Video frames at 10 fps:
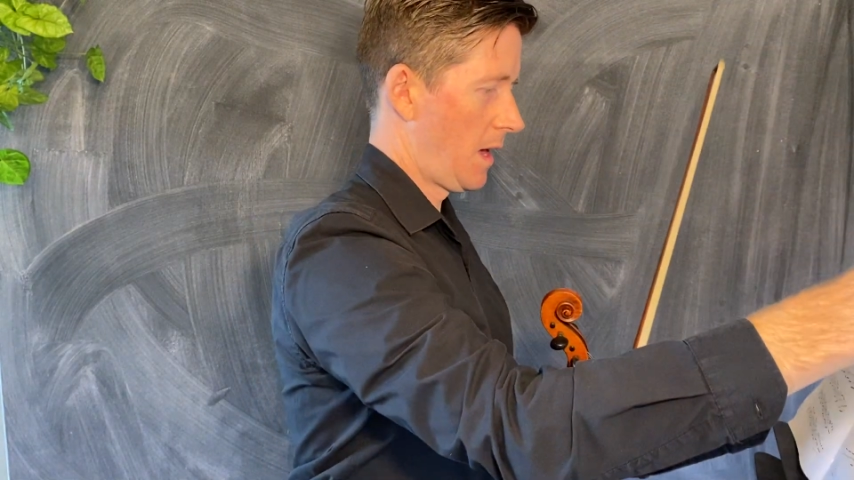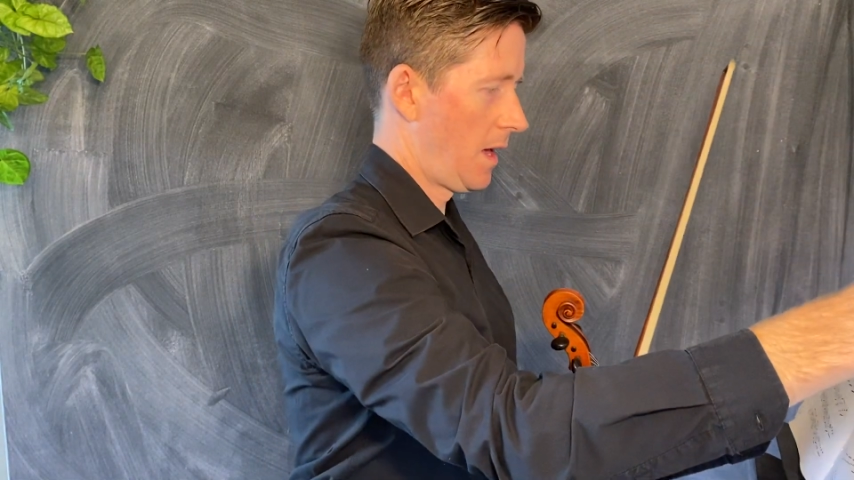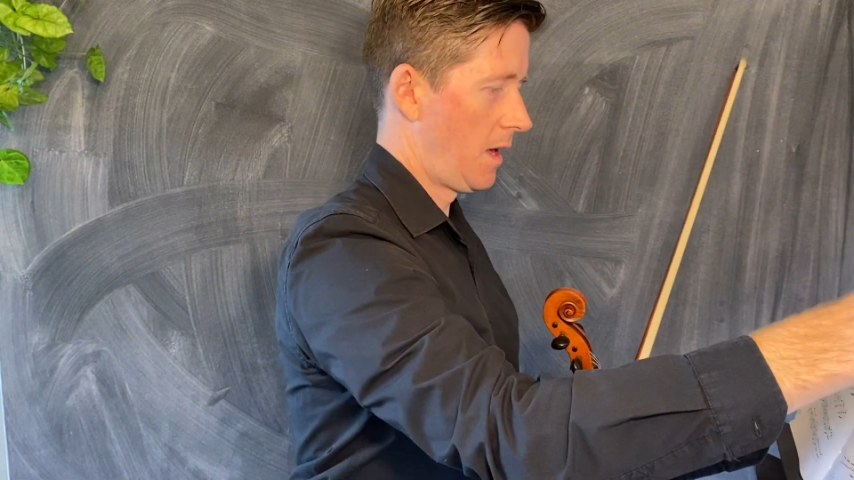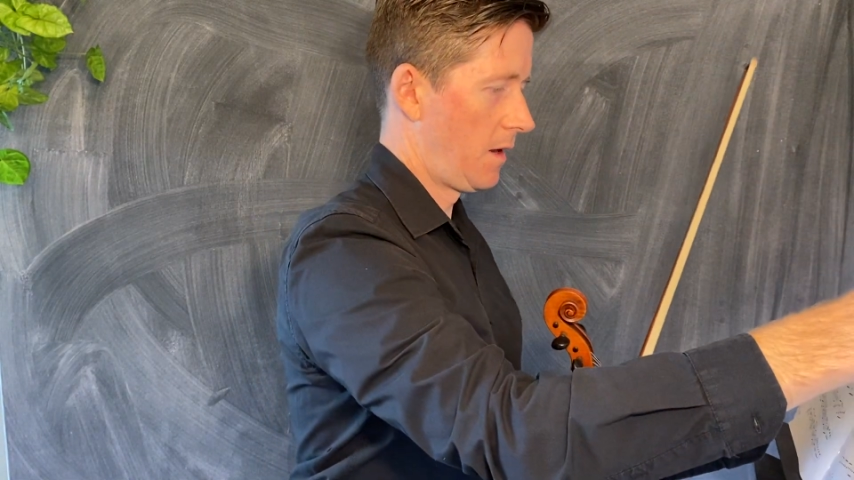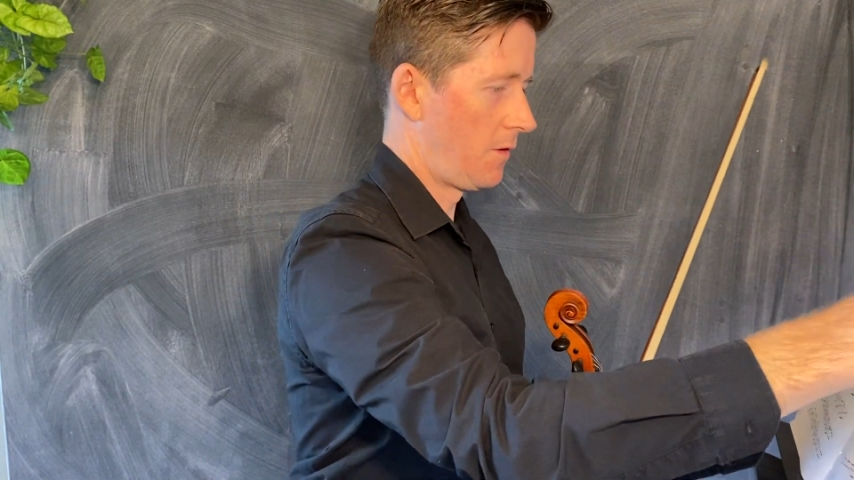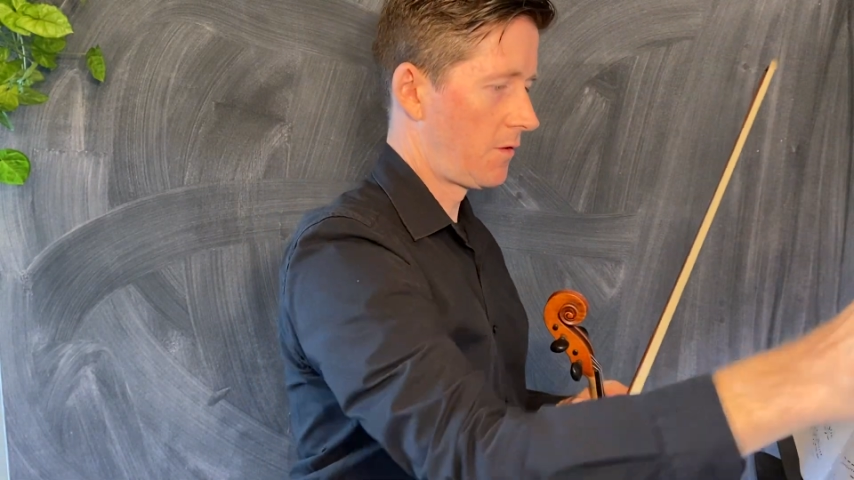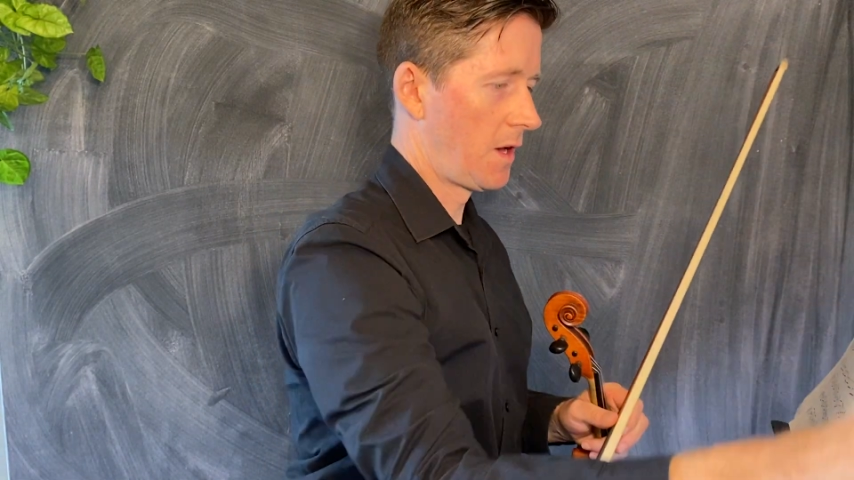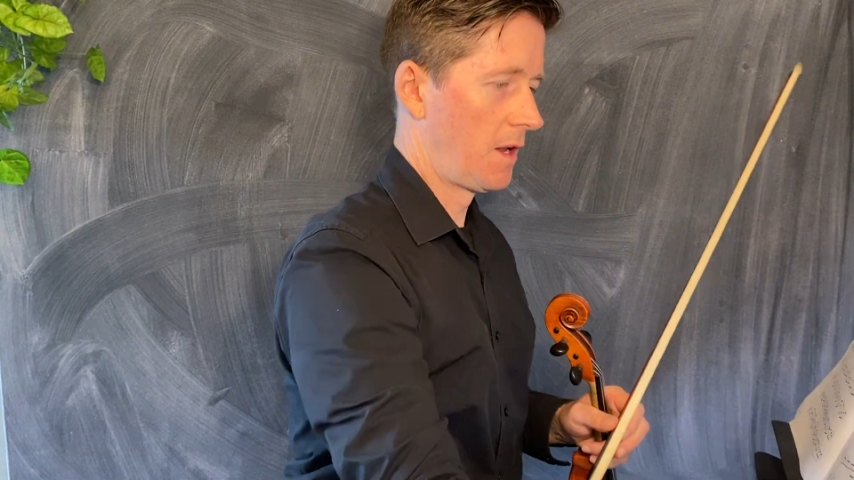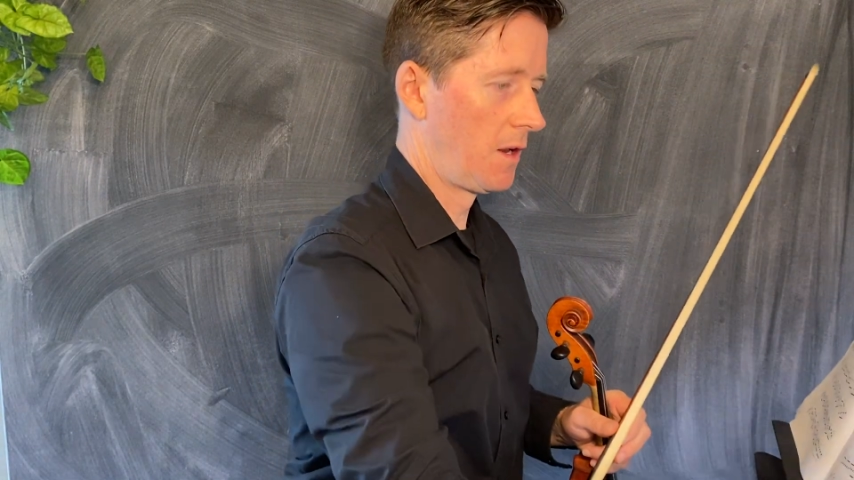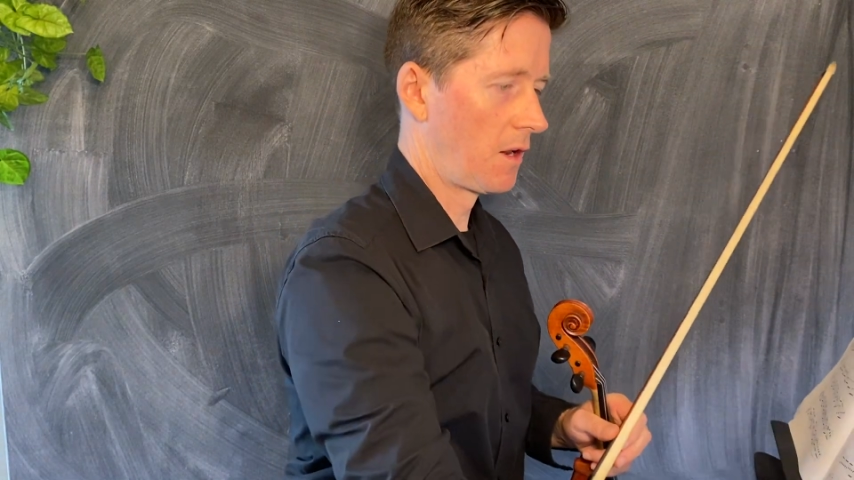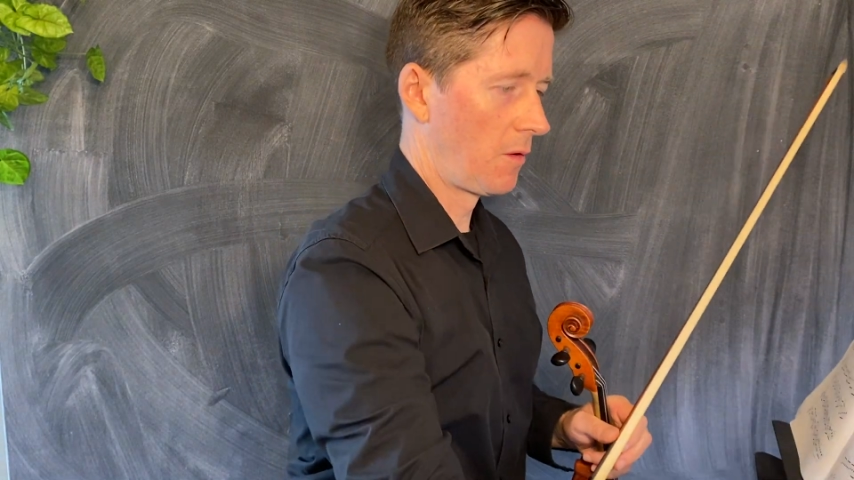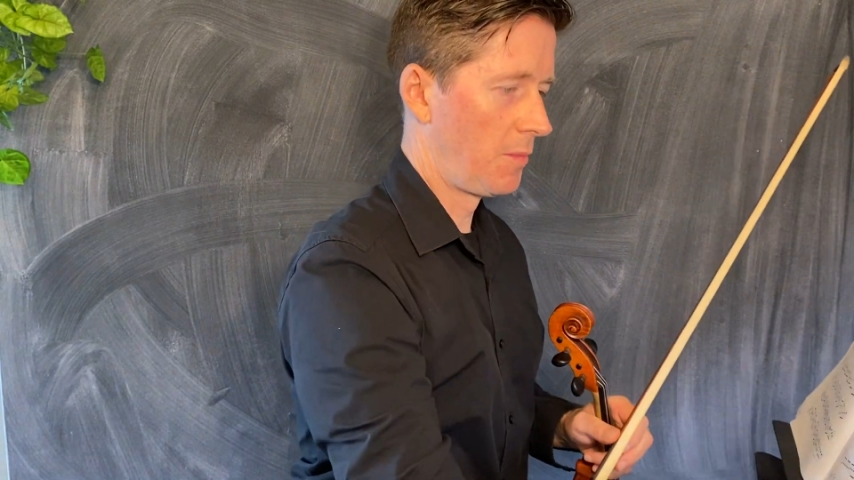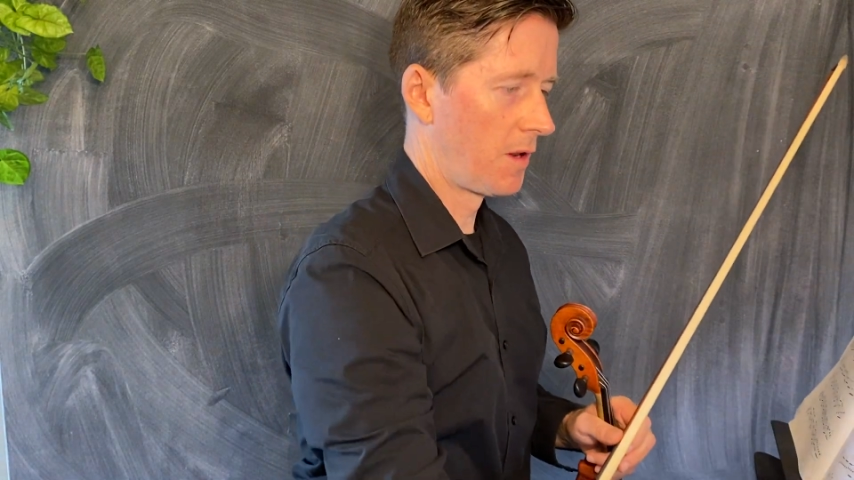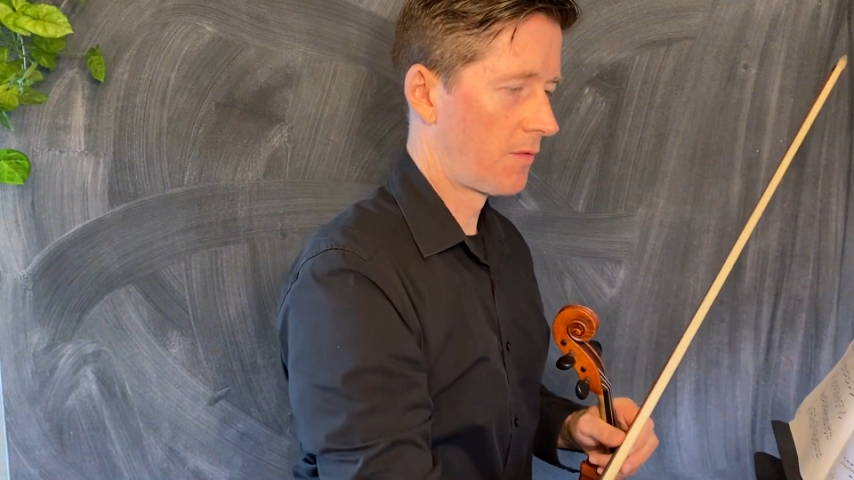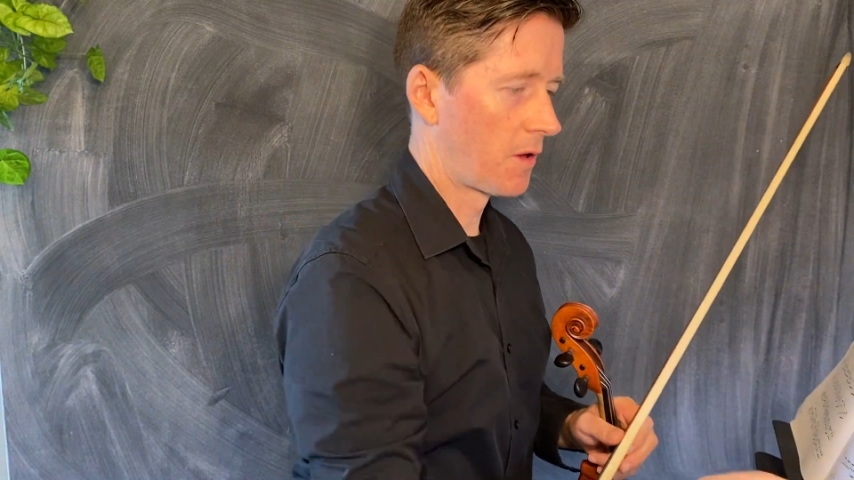And a little bit of